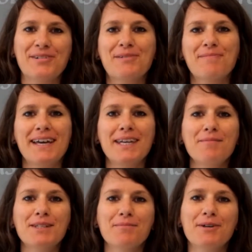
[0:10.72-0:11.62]
my
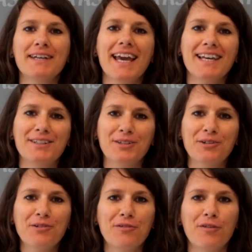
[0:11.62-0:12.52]
name is
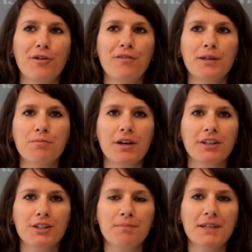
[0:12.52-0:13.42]
Gallissot, feed
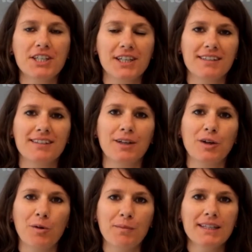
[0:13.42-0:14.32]
product specialist
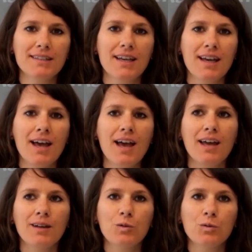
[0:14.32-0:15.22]
at Olmix,
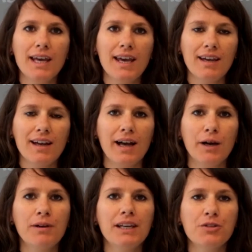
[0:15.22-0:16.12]
and today
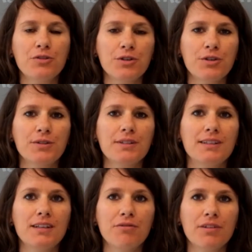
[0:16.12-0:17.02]
I will introduce
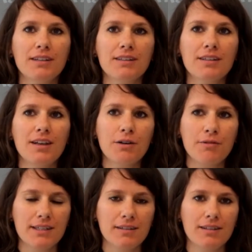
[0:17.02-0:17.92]
different
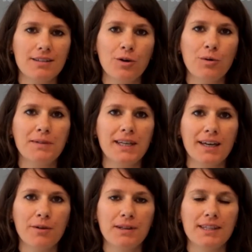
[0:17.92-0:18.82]
study results
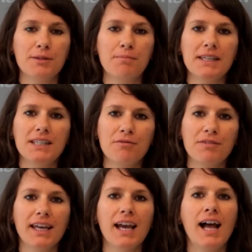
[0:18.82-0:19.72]
obtained with a
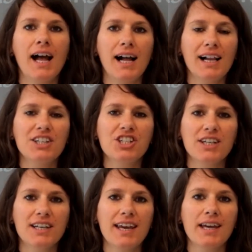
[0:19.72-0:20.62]
specific
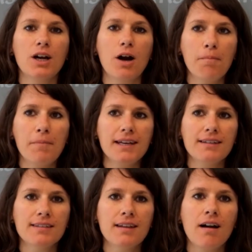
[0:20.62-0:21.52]
algae clay
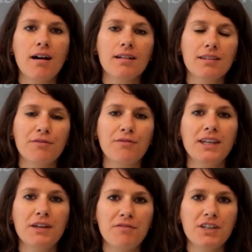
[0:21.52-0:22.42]
complex on the
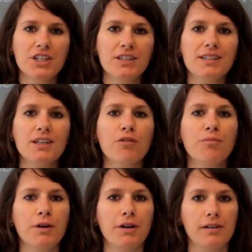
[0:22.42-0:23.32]
feed efficiency
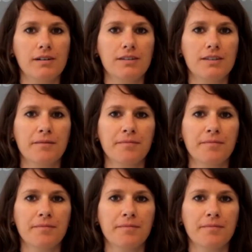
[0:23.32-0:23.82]
of broilers.